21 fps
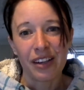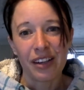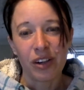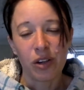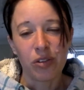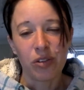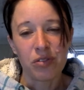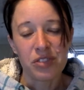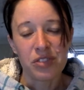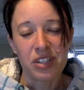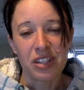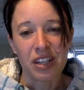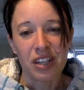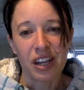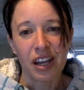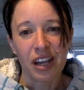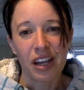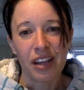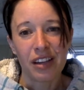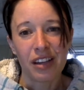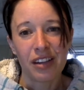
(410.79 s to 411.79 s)

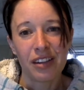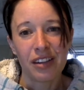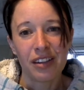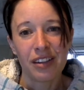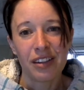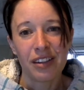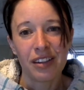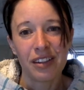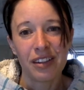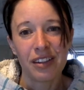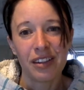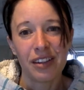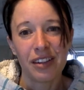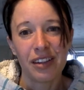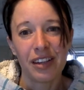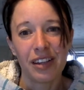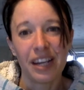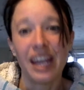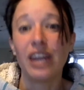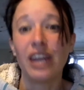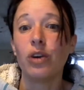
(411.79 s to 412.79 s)
Often
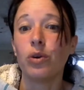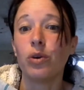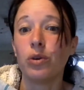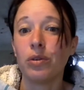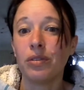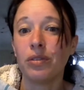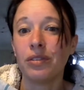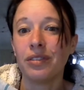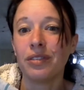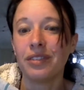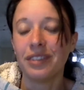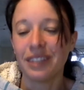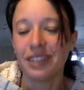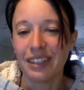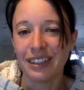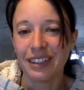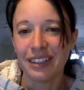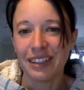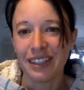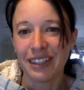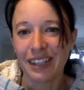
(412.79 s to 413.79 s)
Eeyore
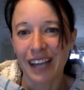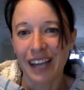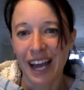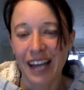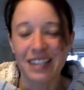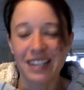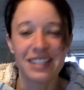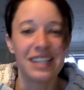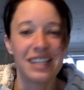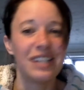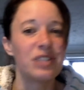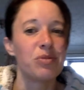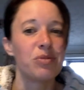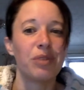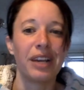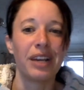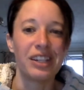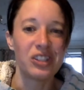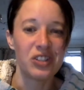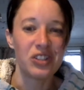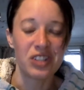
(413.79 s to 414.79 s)
and his
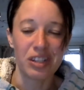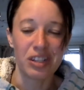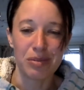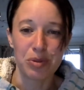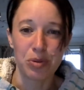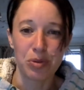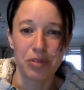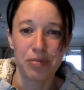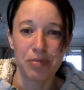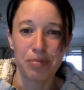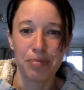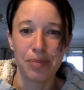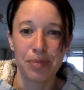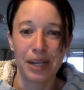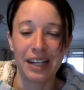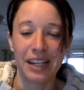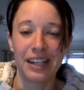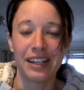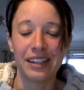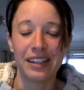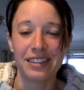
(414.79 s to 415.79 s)
relationships with
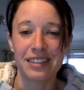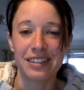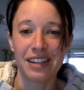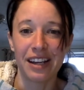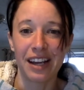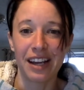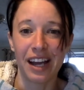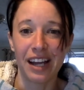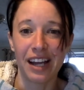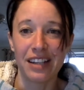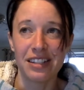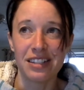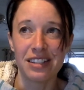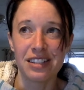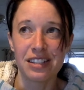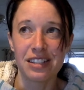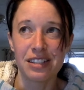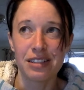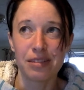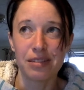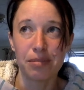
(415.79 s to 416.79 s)
Piglet and
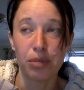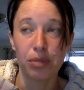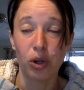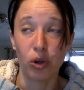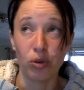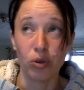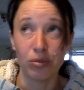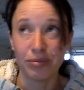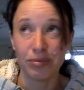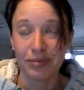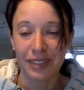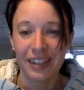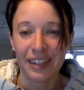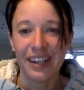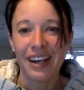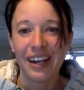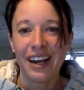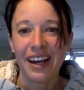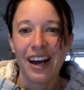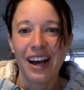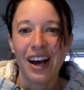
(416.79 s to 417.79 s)
Pooh
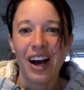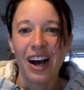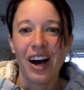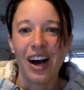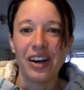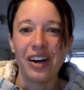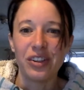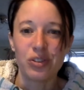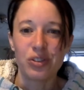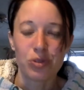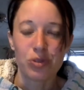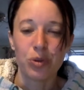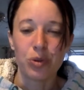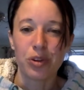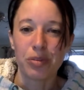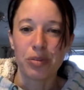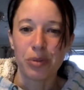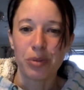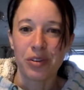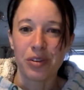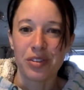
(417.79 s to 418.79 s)
are drawn
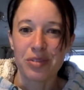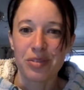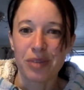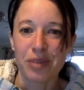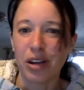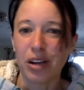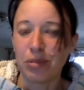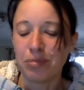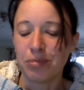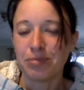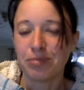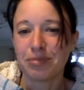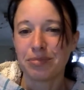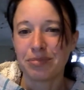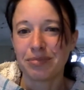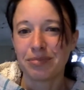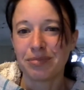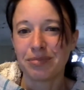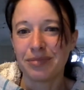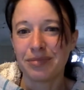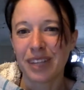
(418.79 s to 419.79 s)
upon as well.
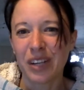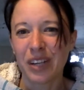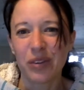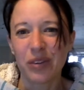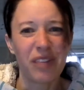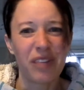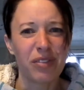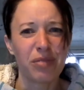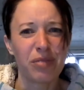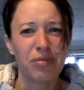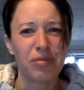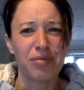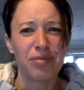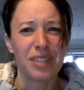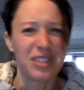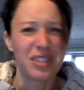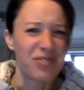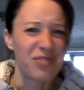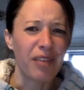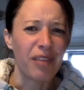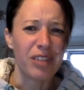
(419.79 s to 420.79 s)
Eeyore never is
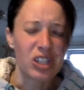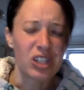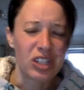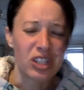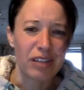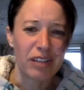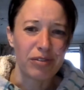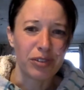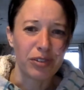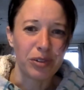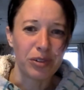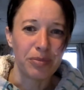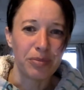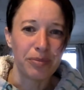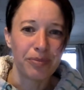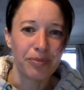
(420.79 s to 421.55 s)
very cheerful,